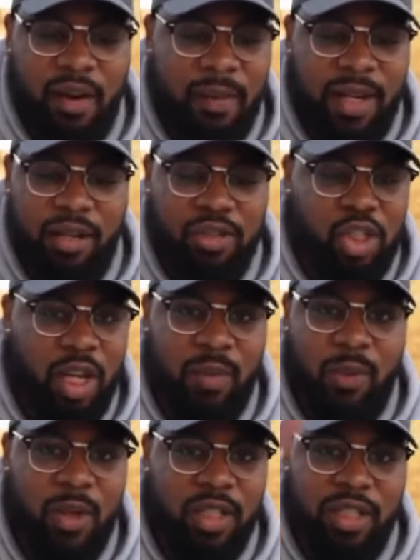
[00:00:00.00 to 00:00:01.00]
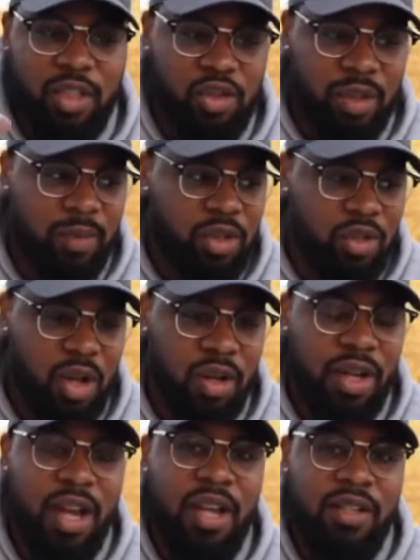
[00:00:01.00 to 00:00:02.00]
Everybody knows JB weld is extremely
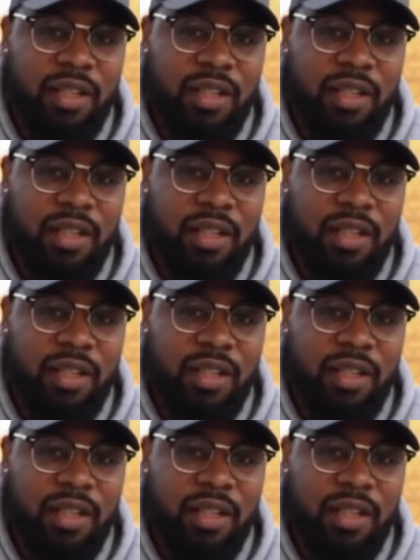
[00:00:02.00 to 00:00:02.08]
strong.